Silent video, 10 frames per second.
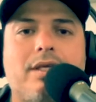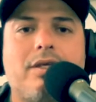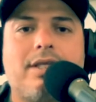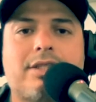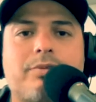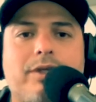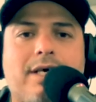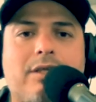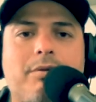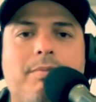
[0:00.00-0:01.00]
that's why you
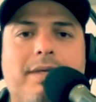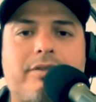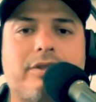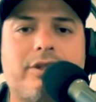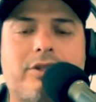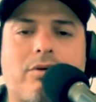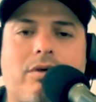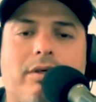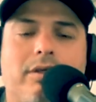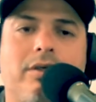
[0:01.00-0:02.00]
have to be mentally
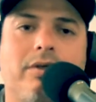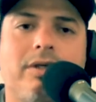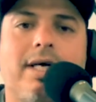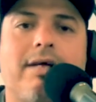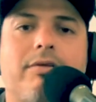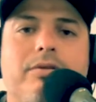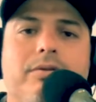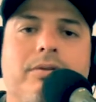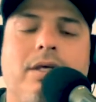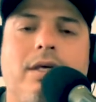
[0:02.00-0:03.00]
strong. You know, you have
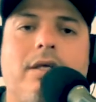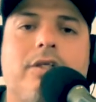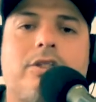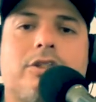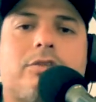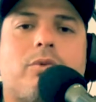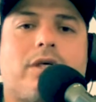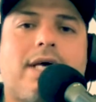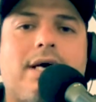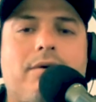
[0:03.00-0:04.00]
to just
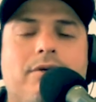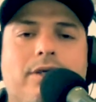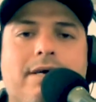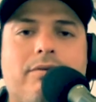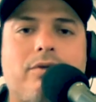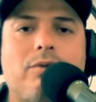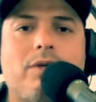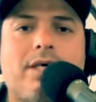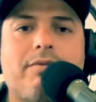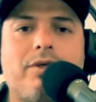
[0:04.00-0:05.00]
work out. You have to do
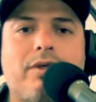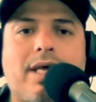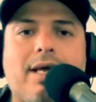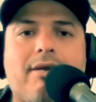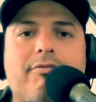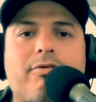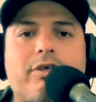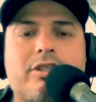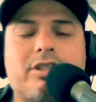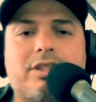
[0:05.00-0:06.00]
whatever you can for
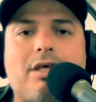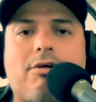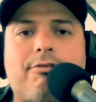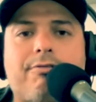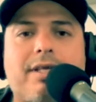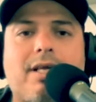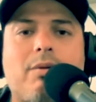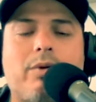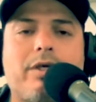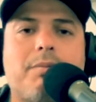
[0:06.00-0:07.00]
yourself and
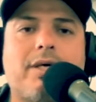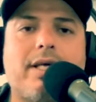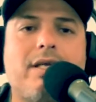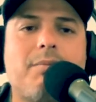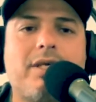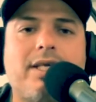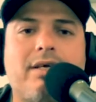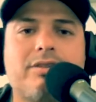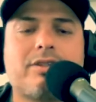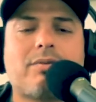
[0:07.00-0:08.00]
not worry about anybody
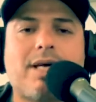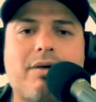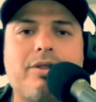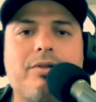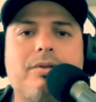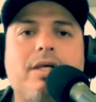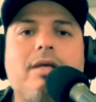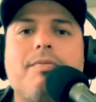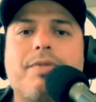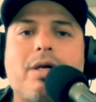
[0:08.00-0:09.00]
else around you,
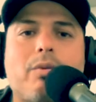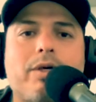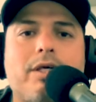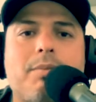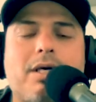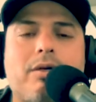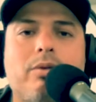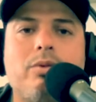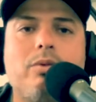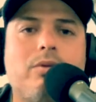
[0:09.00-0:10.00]
not worry about
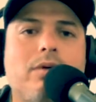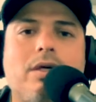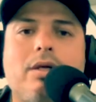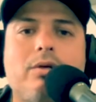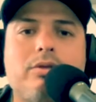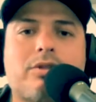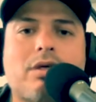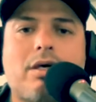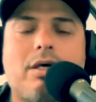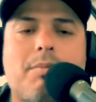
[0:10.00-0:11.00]
who who's
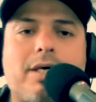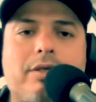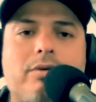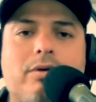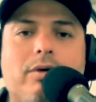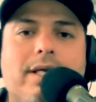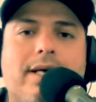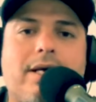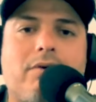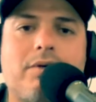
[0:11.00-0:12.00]
talking about you or, oh, that
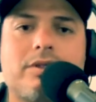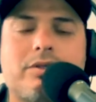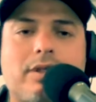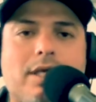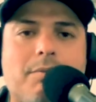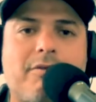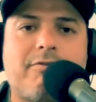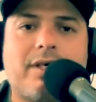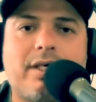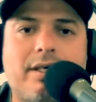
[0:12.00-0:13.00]
guy over there is looking at me
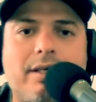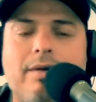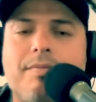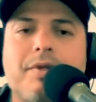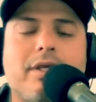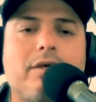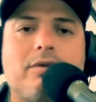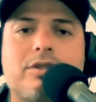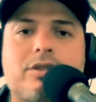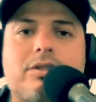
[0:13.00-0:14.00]
funny. You know,
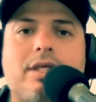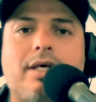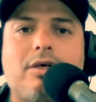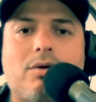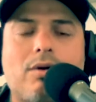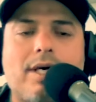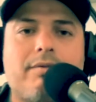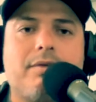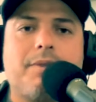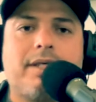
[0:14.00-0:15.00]
just ignore
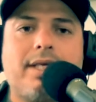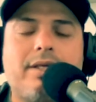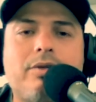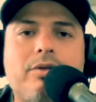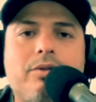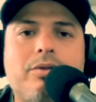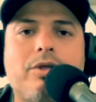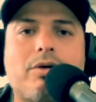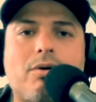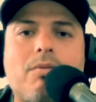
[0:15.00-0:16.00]
everybody and you do
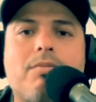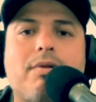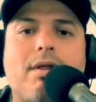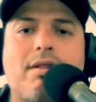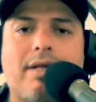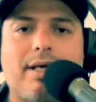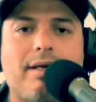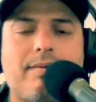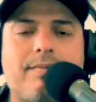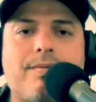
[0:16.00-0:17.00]
your own
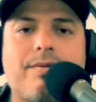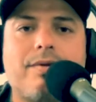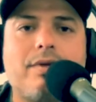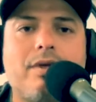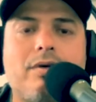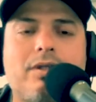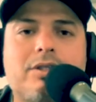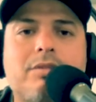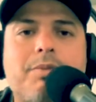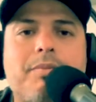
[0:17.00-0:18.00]
thing. You know, there's
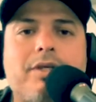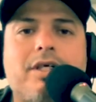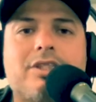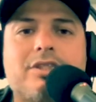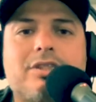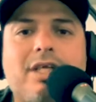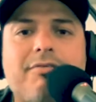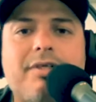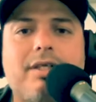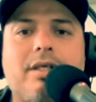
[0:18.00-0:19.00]
some people that are just
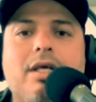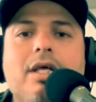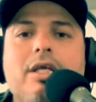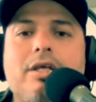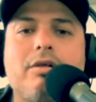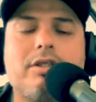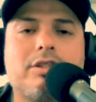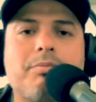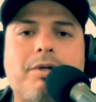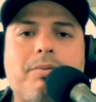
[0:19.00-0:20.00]
gifted. You know, there's
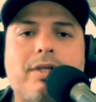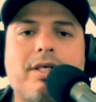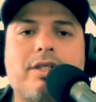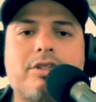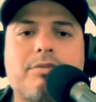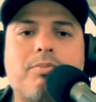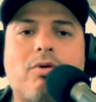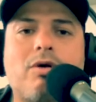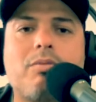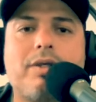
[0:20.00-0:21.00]
some people that are just
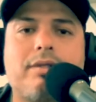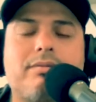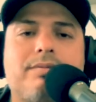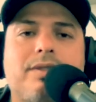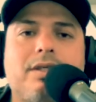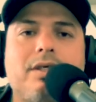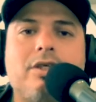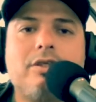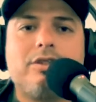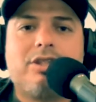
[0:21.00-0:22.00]
born with
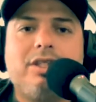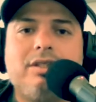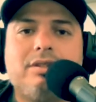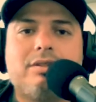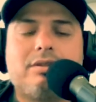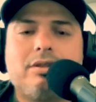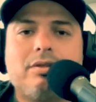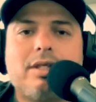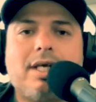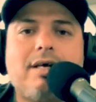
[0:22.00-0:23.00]
good genes. You know,
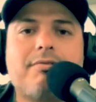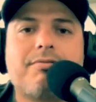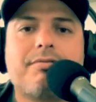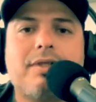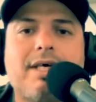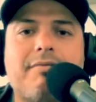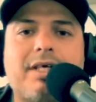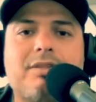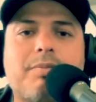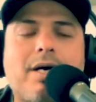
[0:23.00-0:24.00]
they have they have
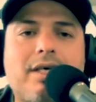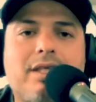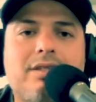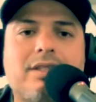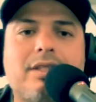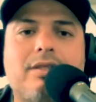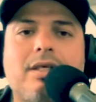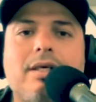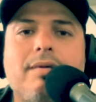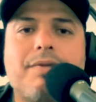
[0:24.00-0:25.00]
nice bodies. They
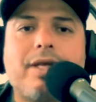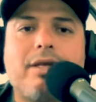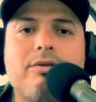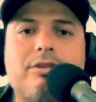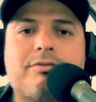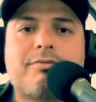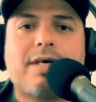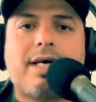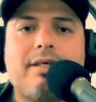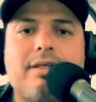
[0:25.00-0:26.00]
they lose
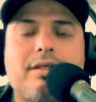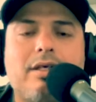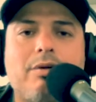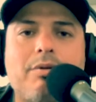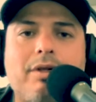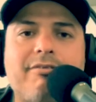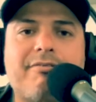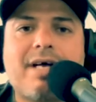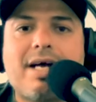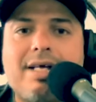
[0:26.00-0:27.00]
fat really
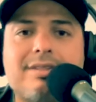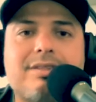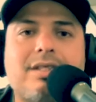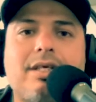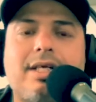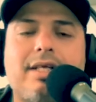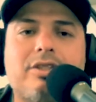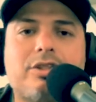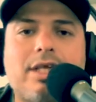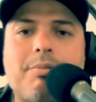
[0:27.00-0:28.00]
fast. They get in
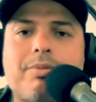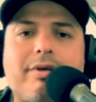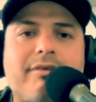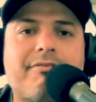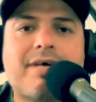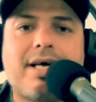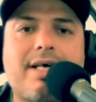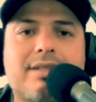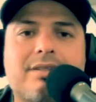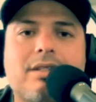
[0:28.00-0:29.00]
shape really
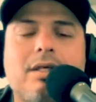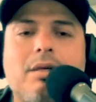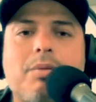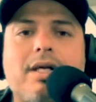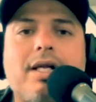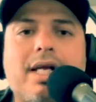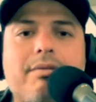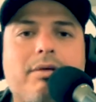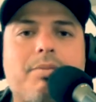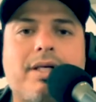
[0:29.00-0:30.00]
fast, but not
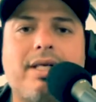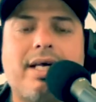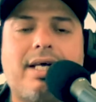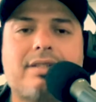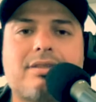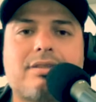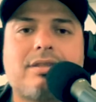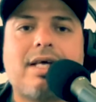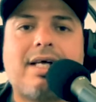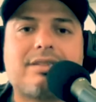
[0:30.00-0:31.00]
everybody has
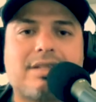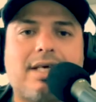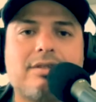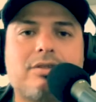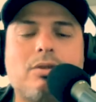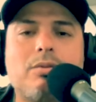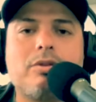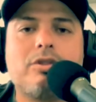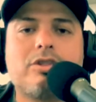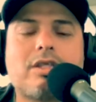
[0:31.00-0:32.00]
has that. So
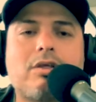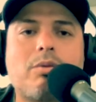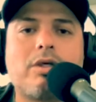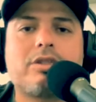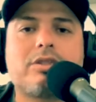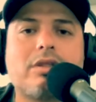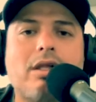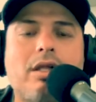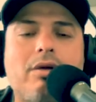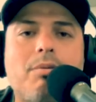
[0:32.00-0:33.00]
you just have to work just a
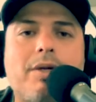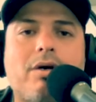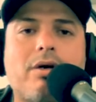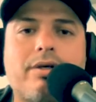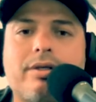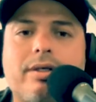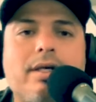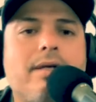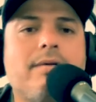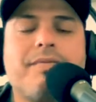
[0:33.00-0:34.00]
little bit harder.
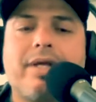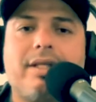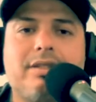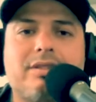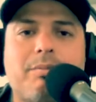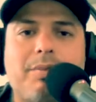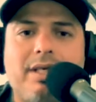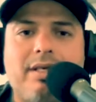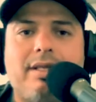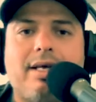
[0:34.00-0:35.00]
It doesn't
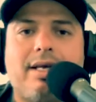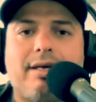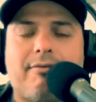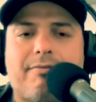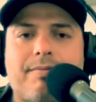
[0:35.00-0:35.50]
mean that if